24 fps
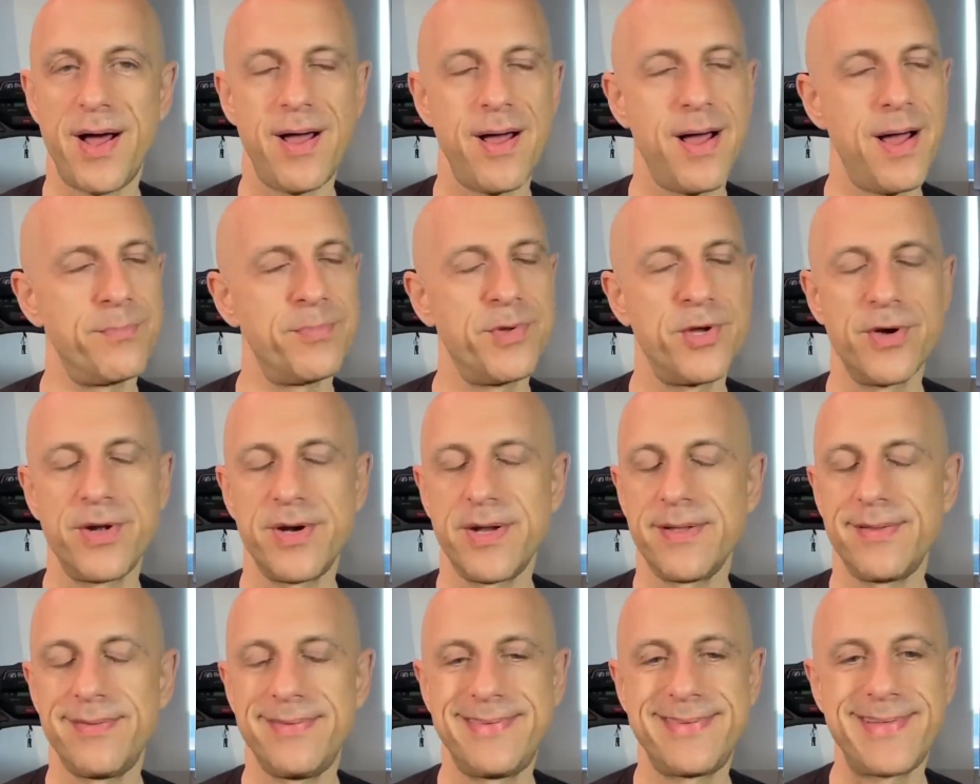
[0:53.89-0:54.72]
I'm going
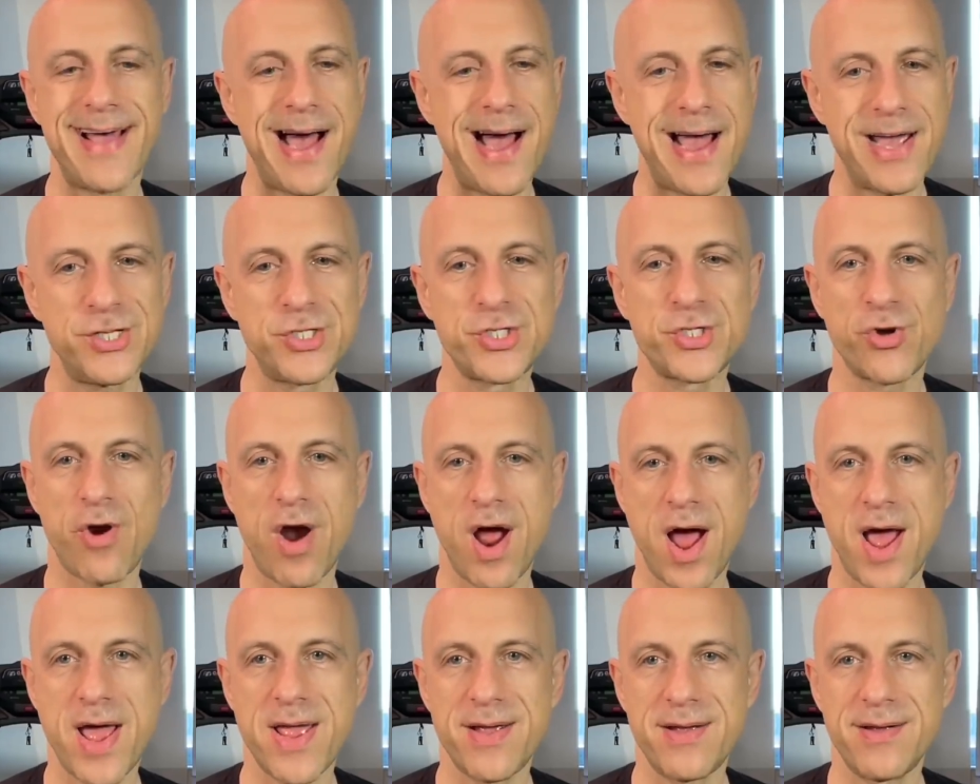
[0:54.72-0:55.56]
to die
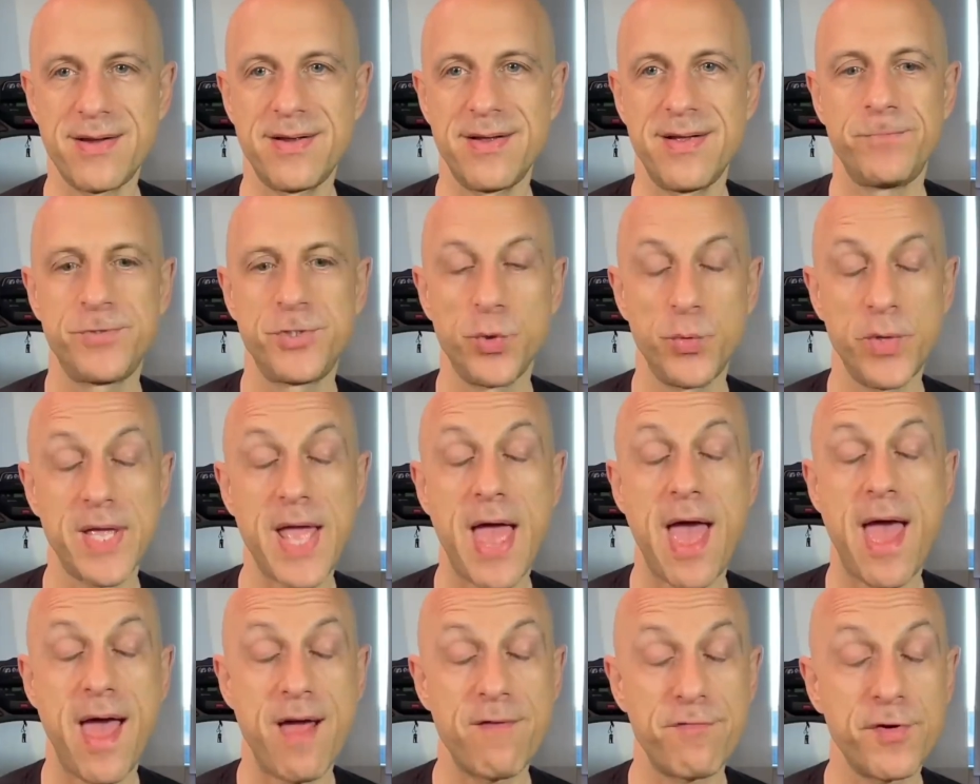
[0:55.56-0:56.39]
trying, doing
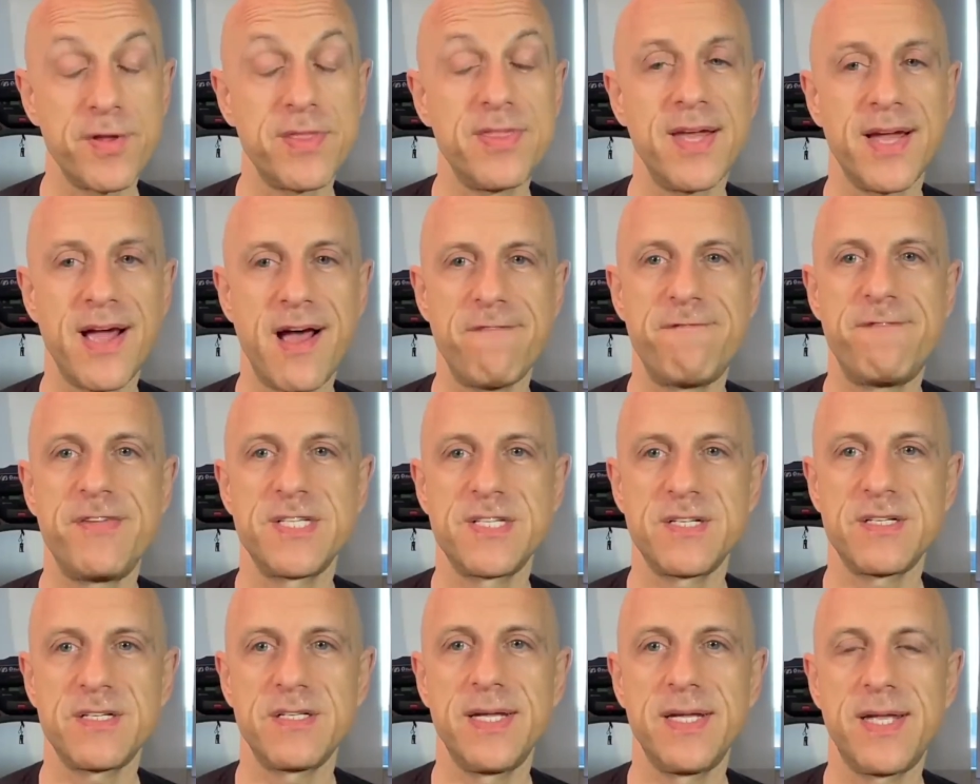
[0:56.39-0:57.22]
everything I
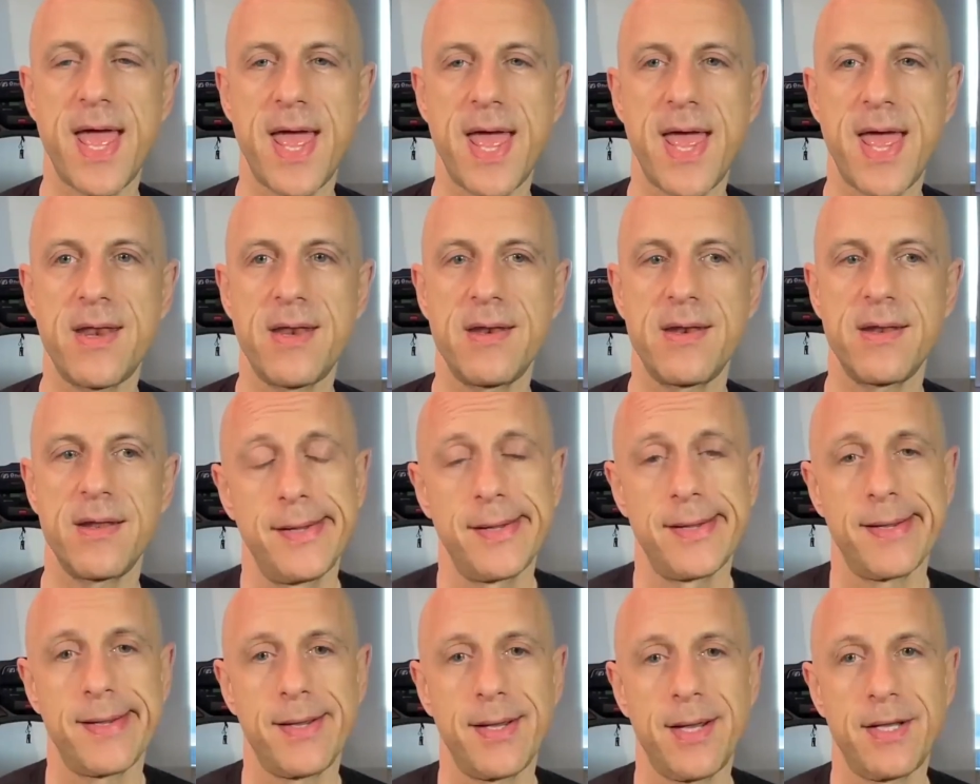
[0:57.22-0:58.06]
physically can
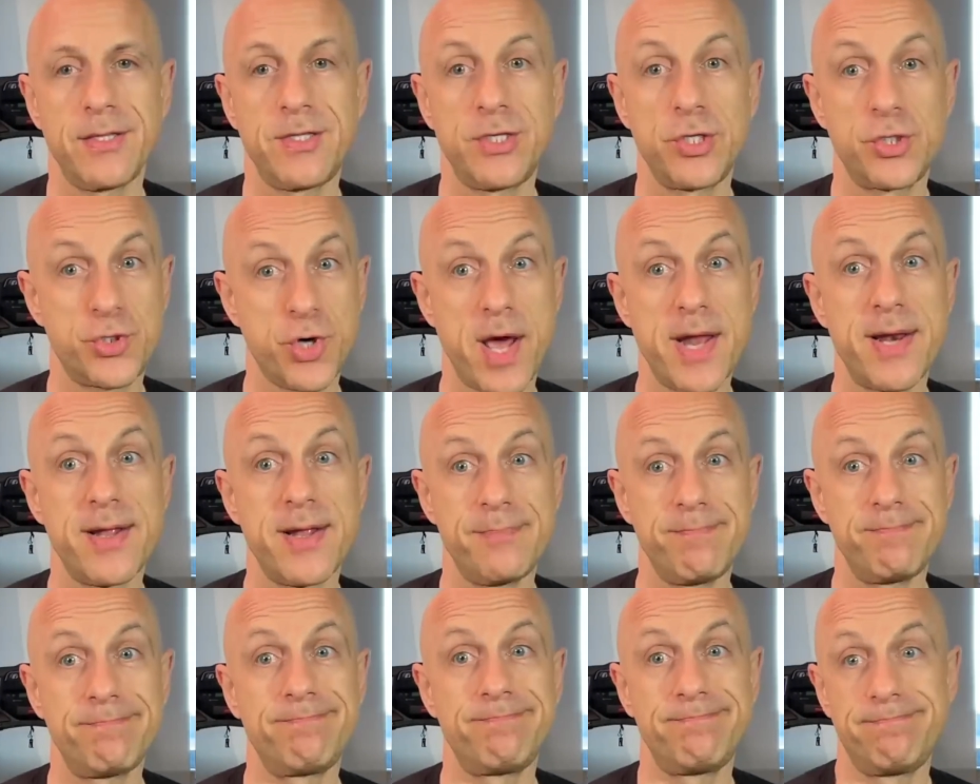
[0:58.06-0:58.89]
to try
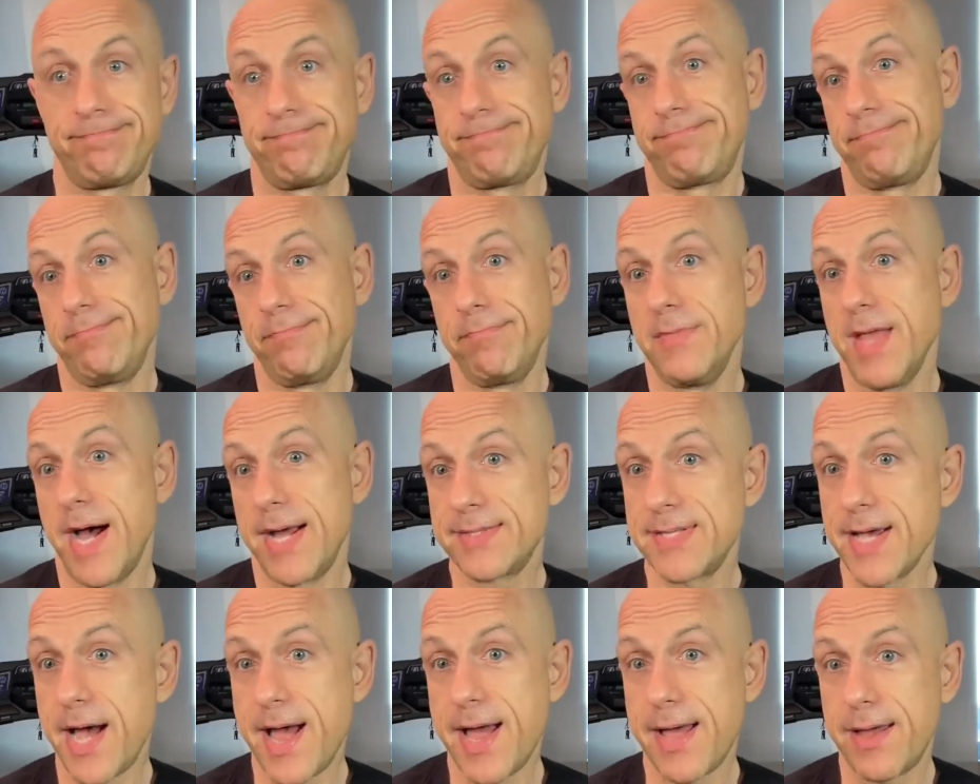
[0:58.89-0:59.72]
to not
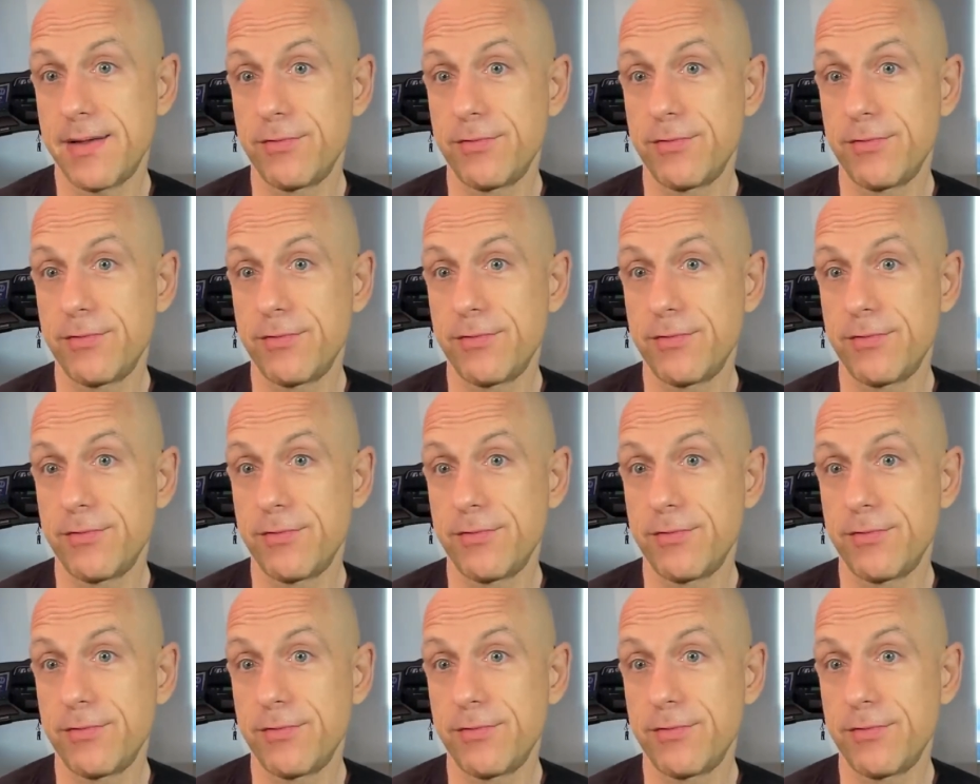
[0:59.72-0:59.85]
die,